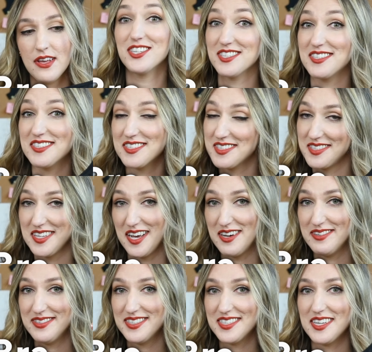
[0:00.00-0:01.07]
Just as it
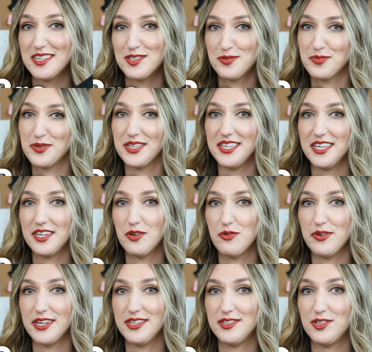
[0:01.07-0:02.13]
sounds, it's really
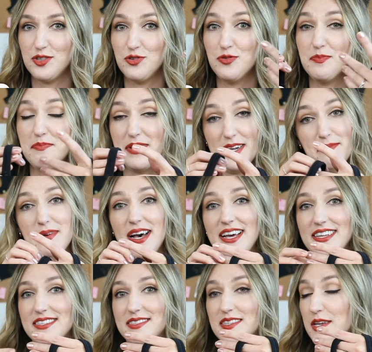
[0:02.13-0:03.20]
going to
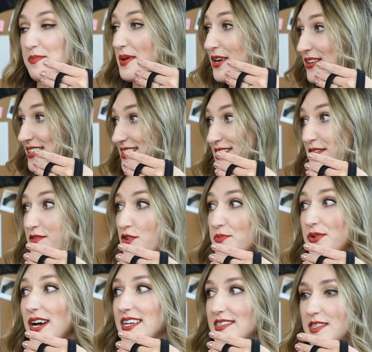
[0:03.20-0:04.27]
minimize the appearance of your
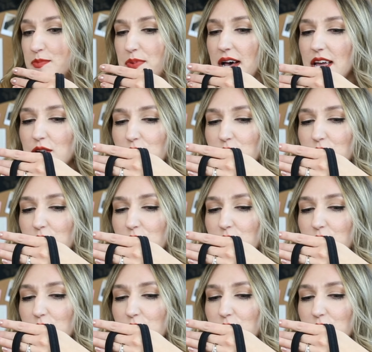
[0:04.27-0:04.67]
breast by